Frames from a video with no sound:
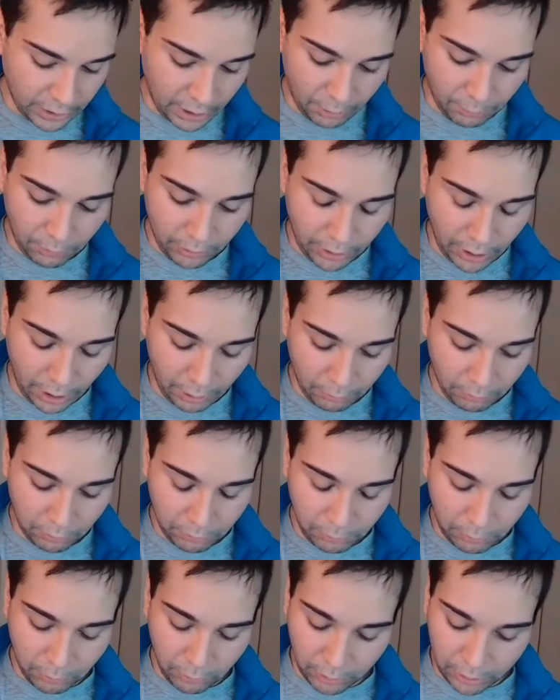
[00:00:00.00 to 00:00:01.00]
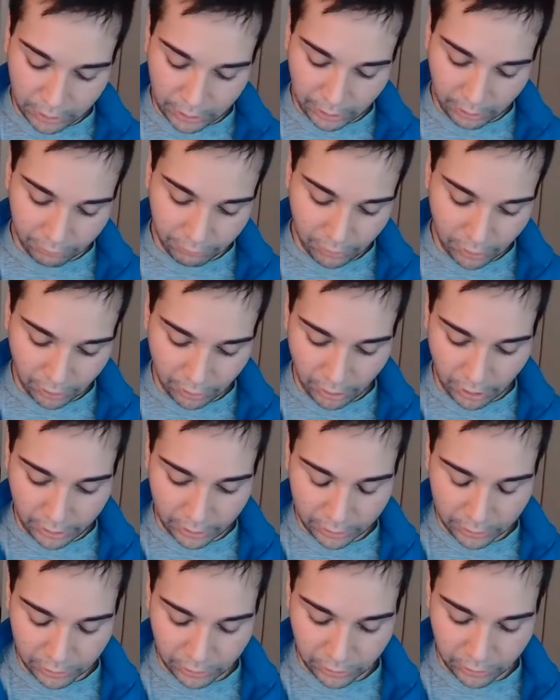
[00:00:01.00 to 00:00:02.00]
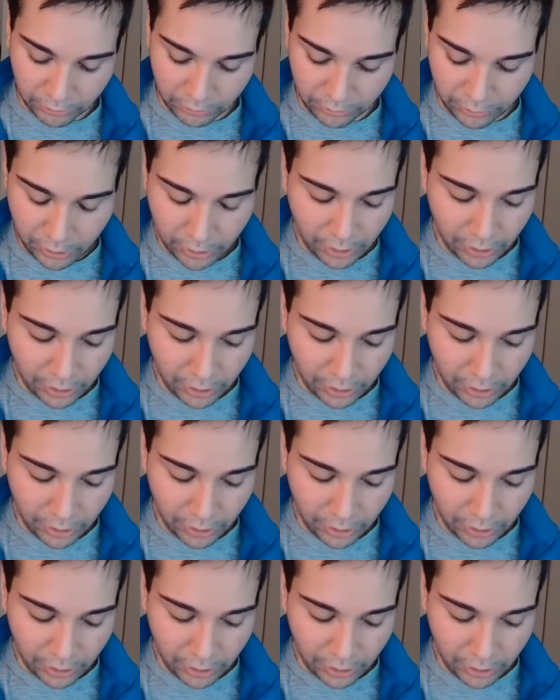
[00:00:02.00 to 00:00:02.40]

I would pull a clarifier on it soon.